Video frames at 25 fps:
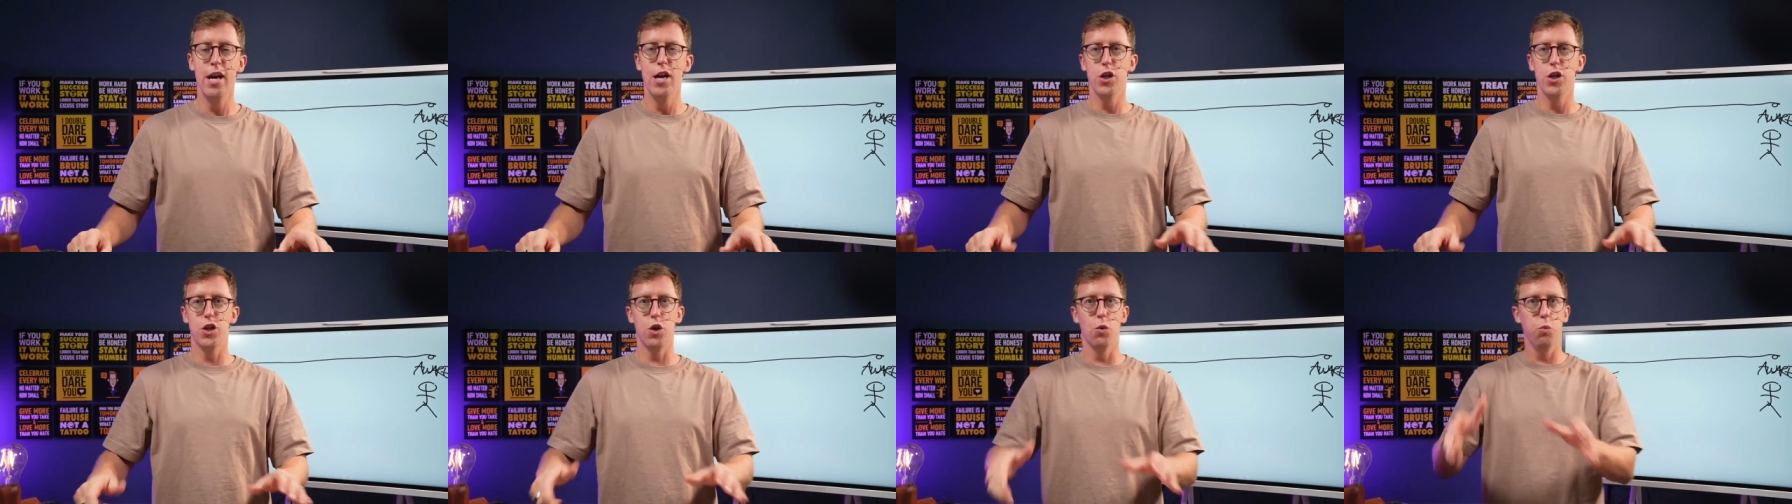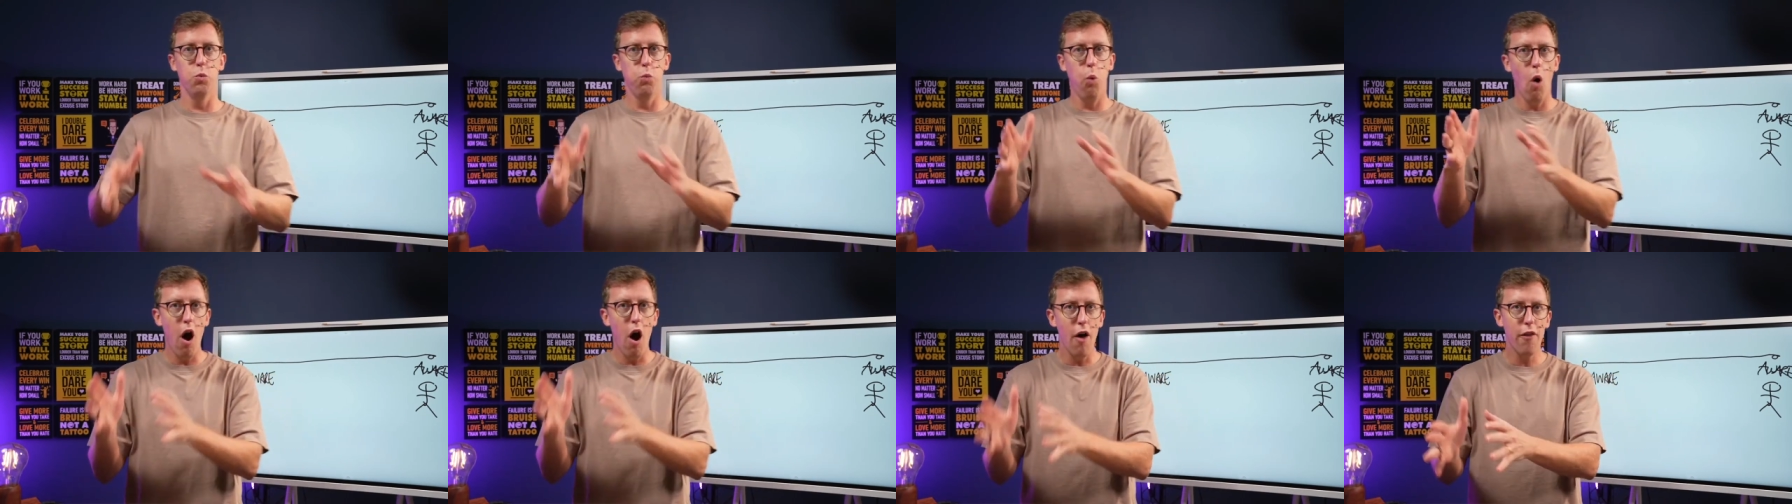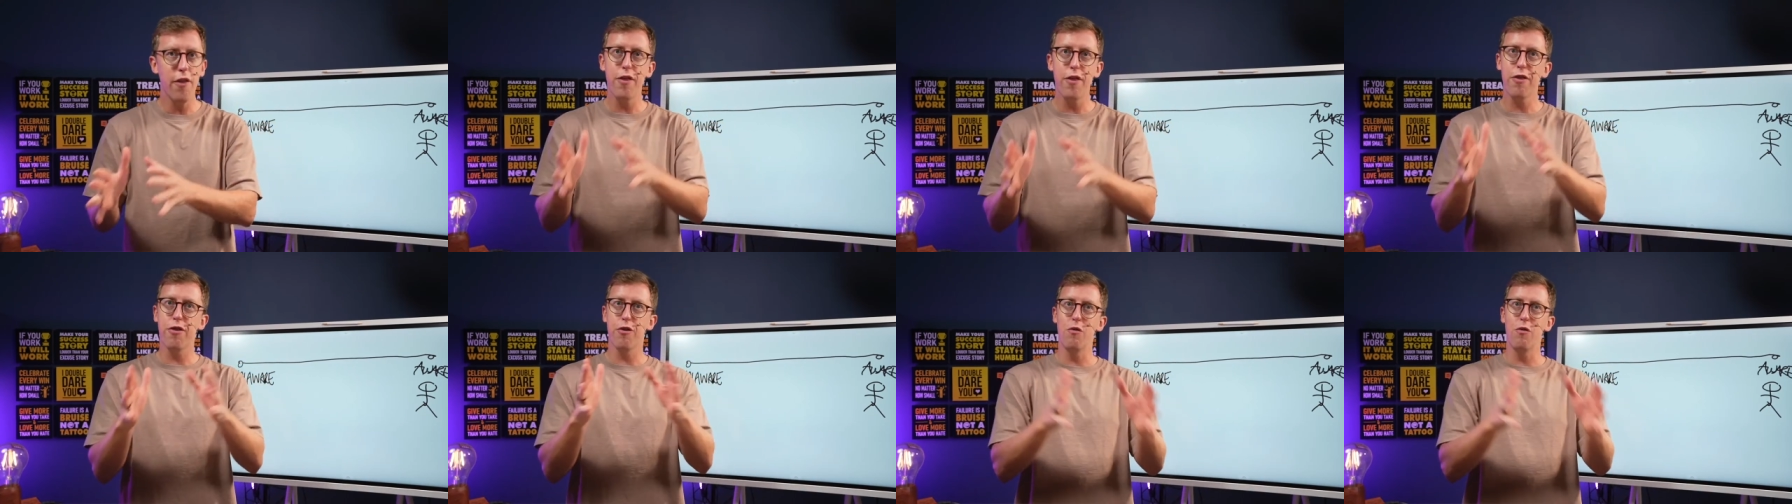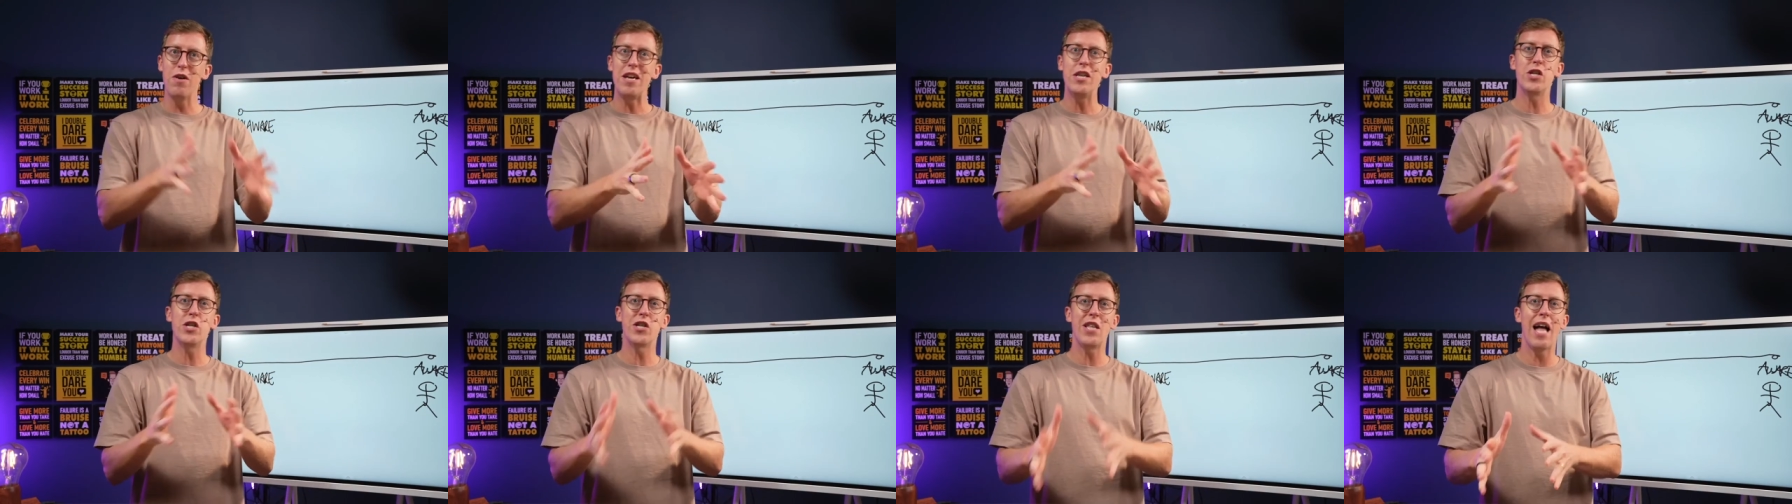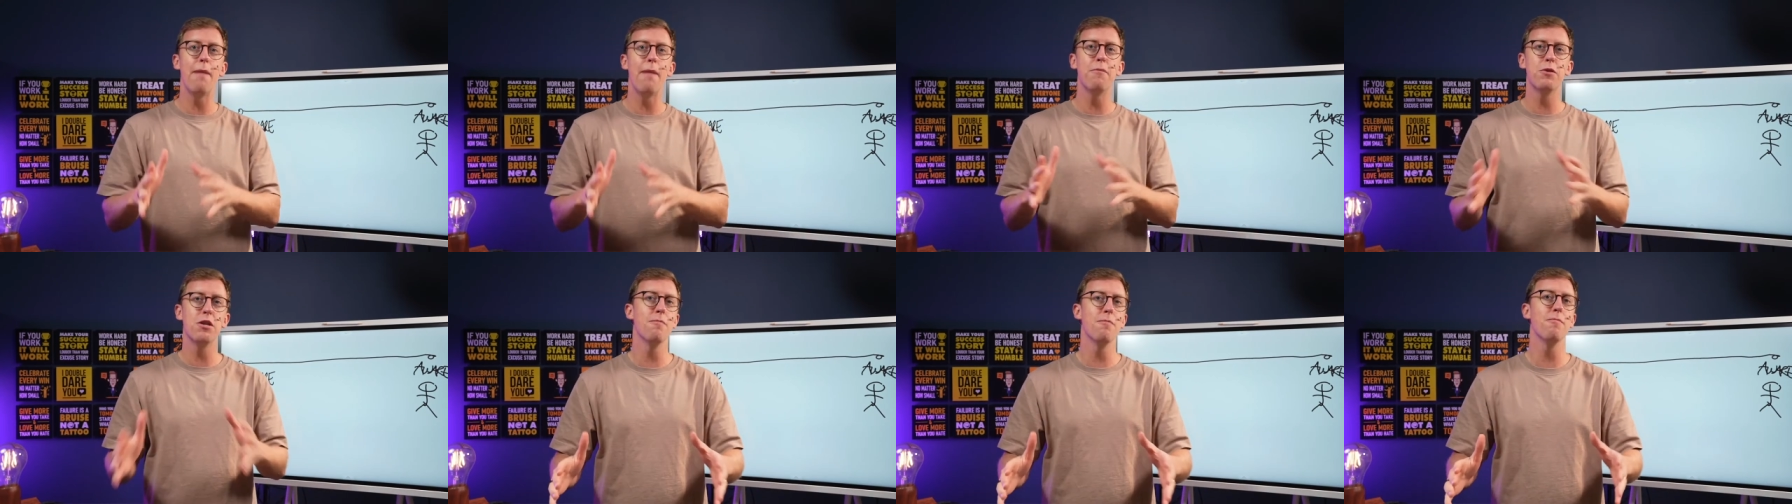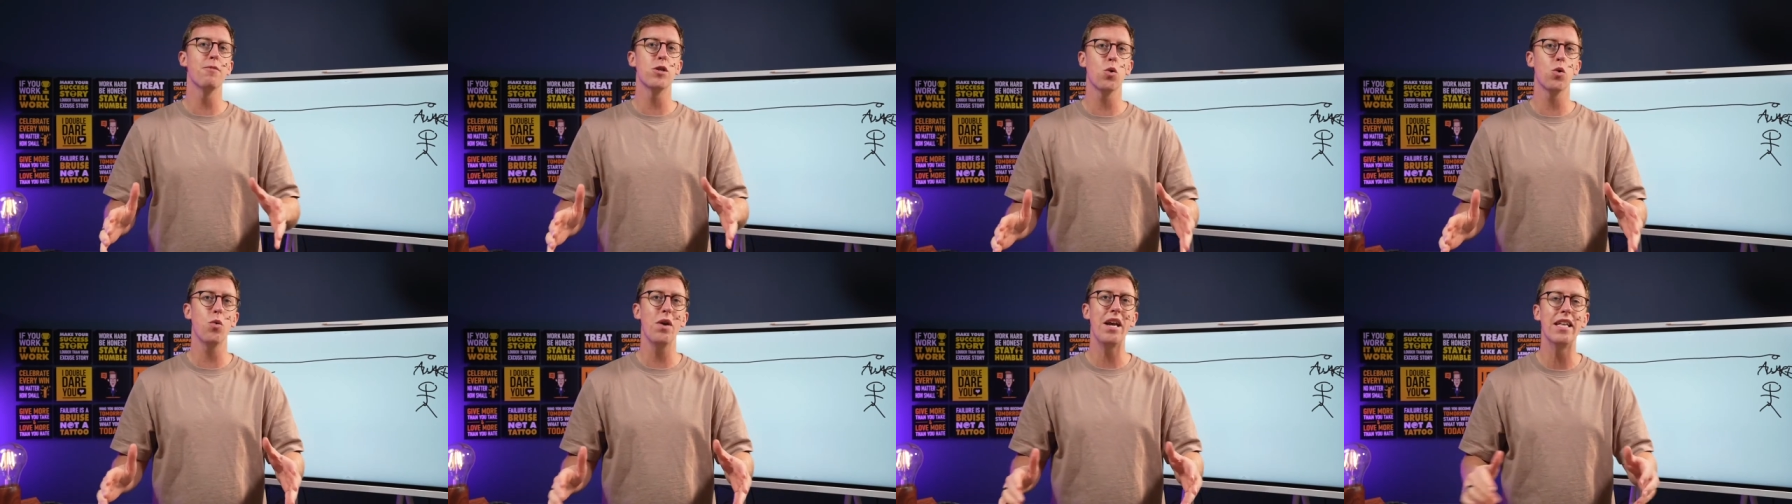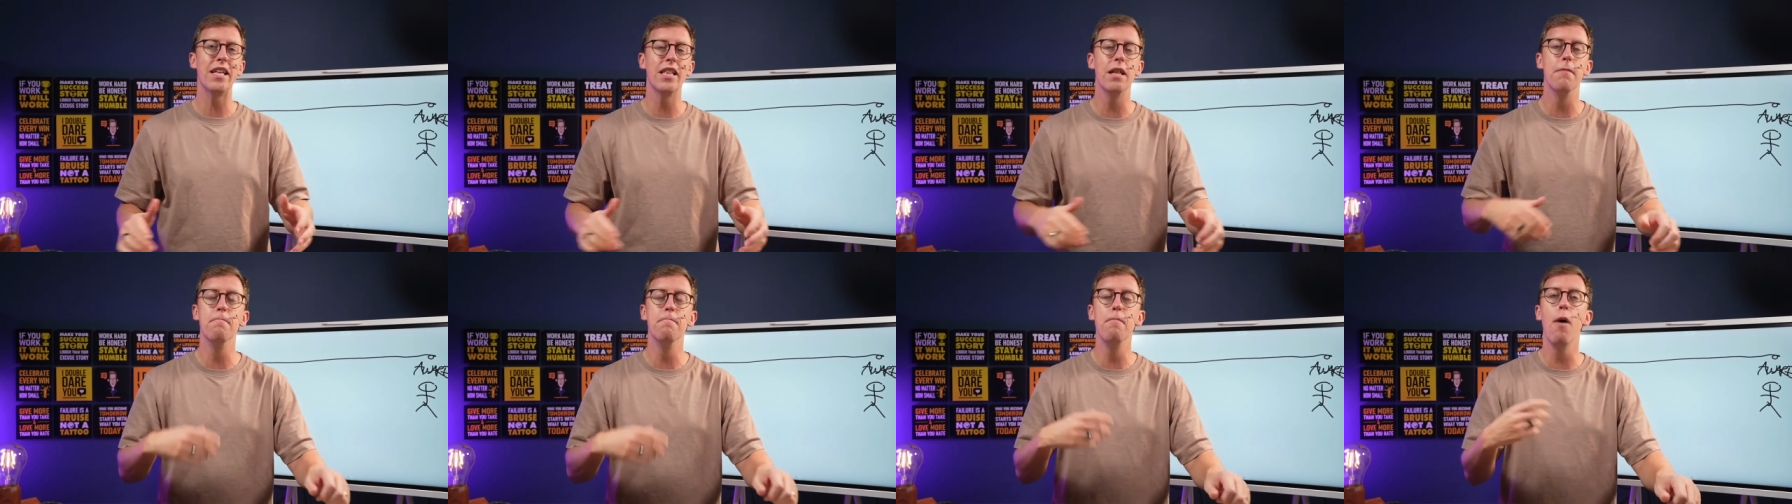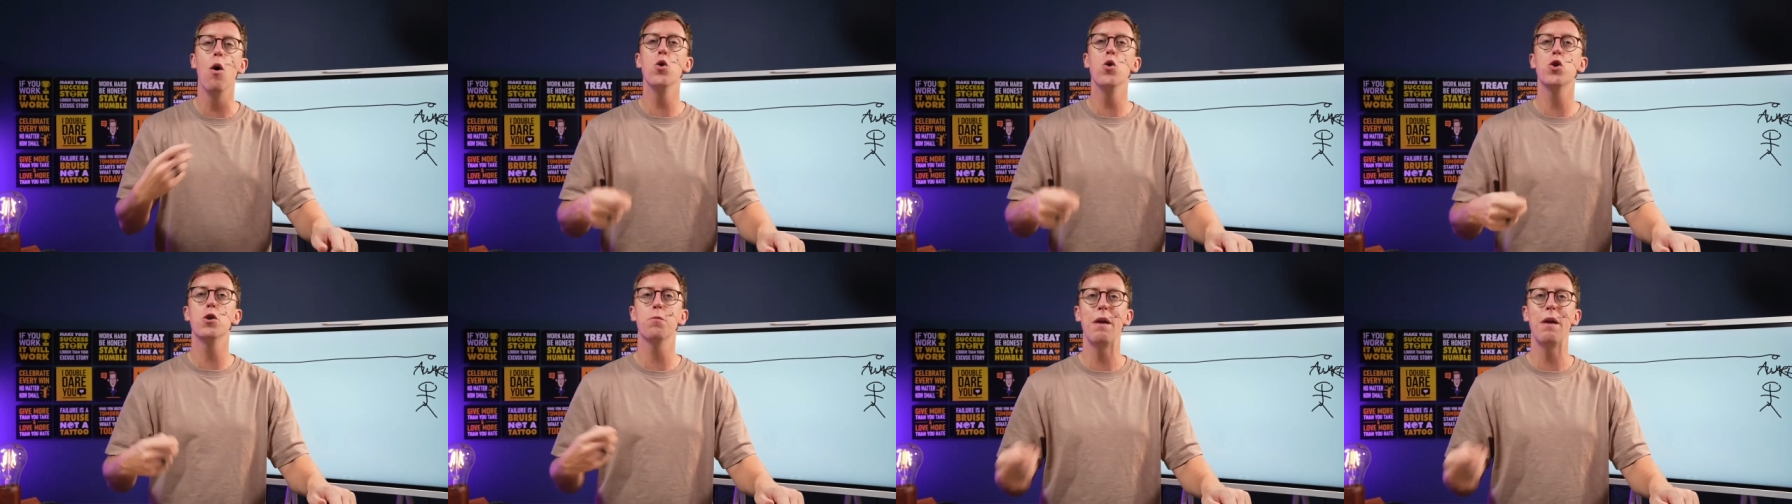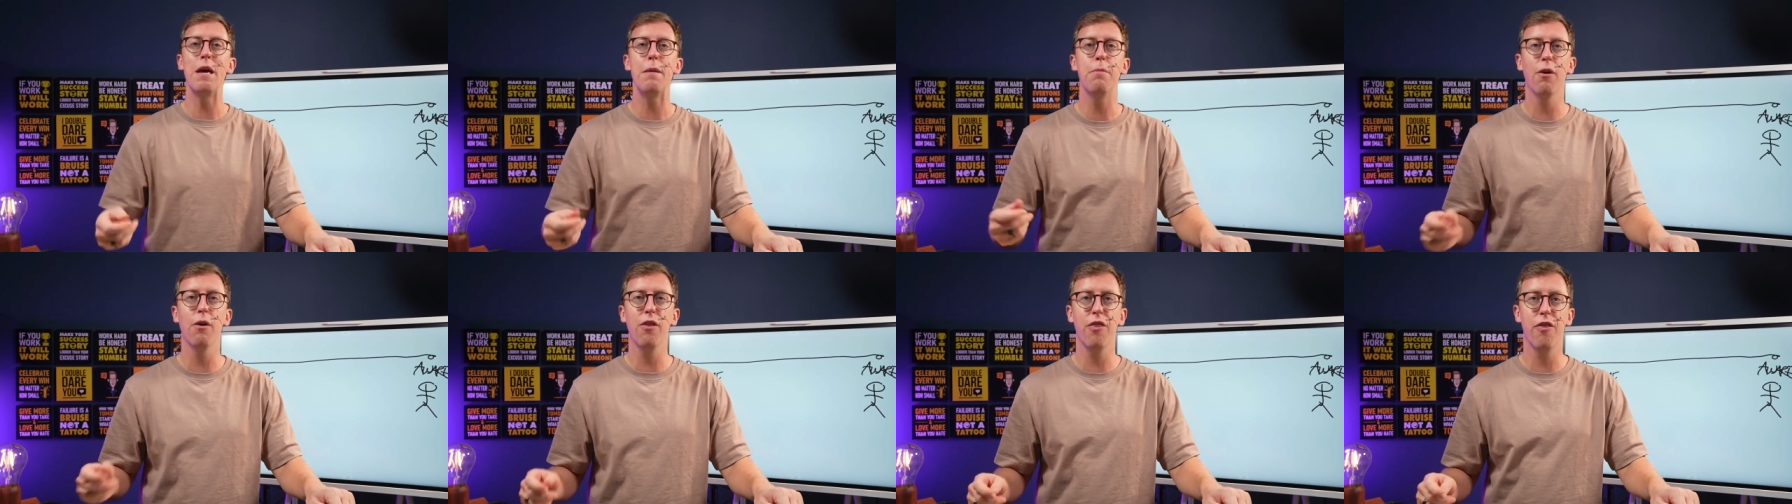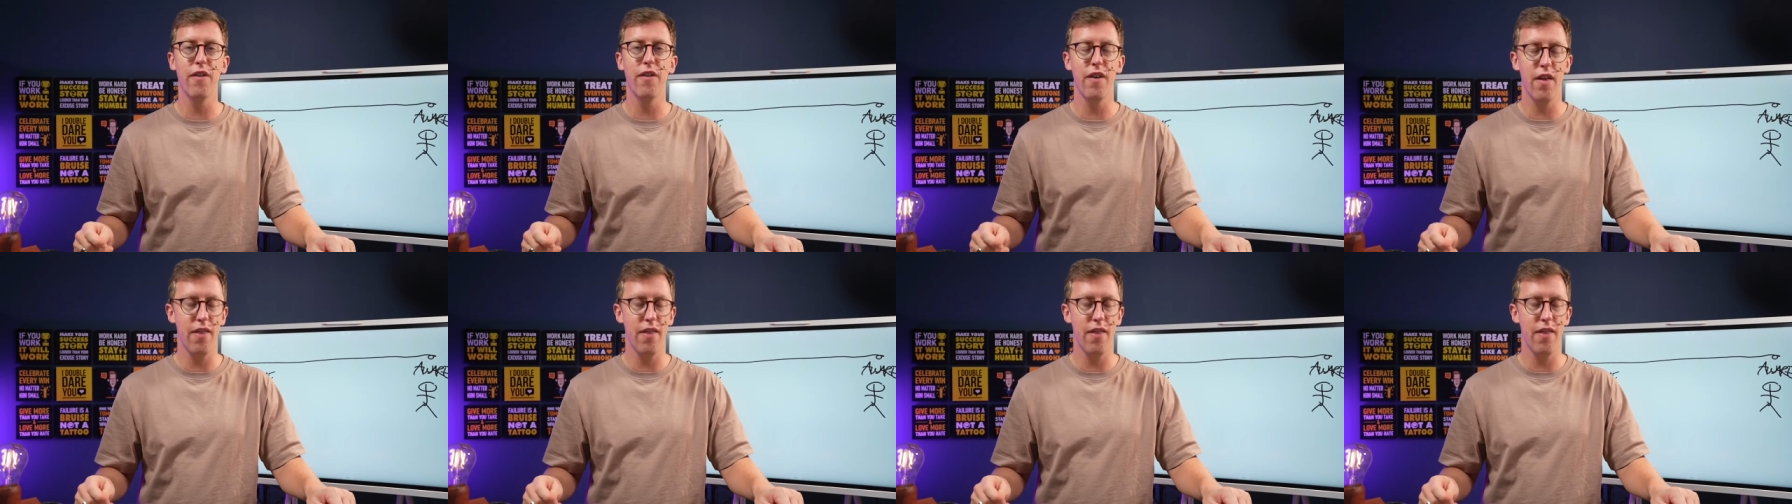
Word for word: So what are the three steps in between that most people